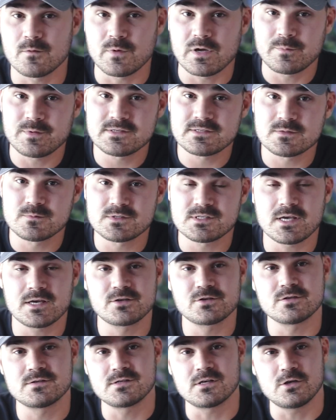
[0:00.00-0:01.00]
might be some
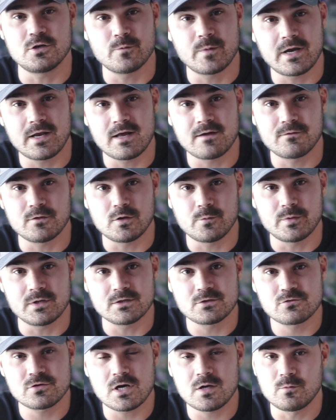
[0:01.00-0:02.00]
sections that you might have a little bit
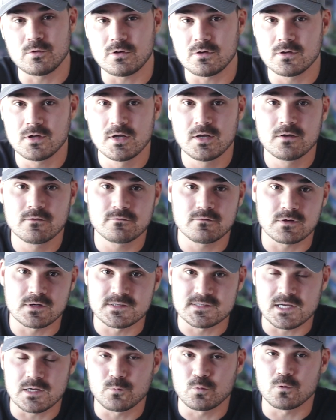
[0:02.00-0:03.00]
of trouble. For
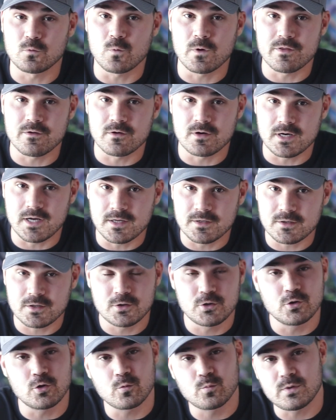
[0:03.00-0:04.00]
example, whether or not
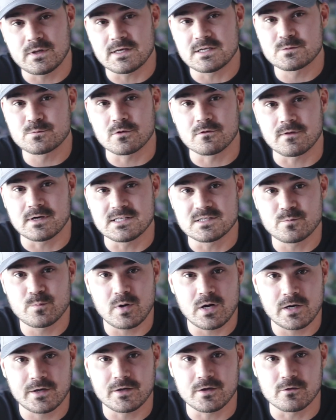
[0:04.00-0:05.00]
your place provides
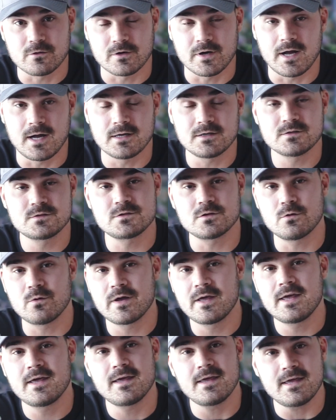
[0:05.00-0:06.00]
parking or not. So
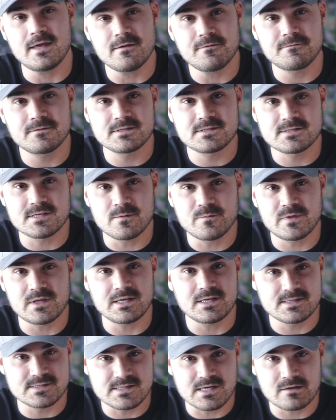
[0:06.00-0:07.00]
if
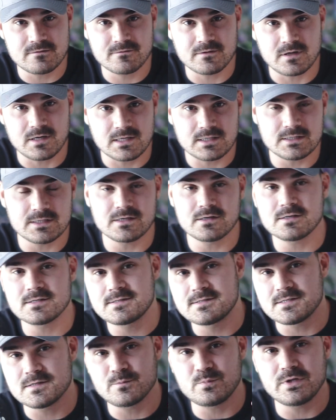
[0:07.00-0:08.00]
something is not very clear,
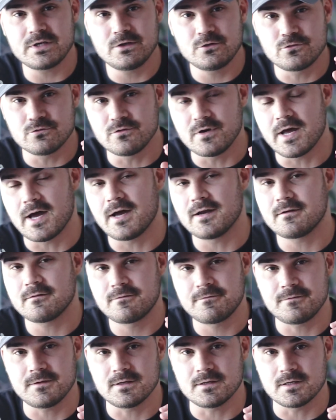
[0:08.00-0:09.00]
simply do not
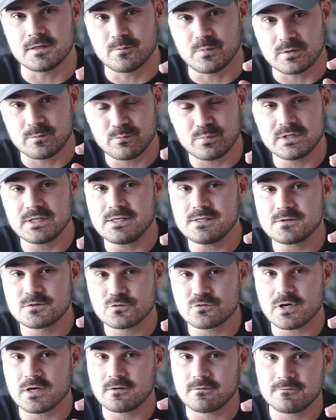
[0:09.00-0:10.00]
fill it, but please
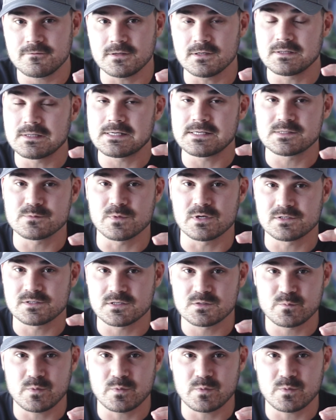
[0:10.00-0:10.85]
try to fill as much as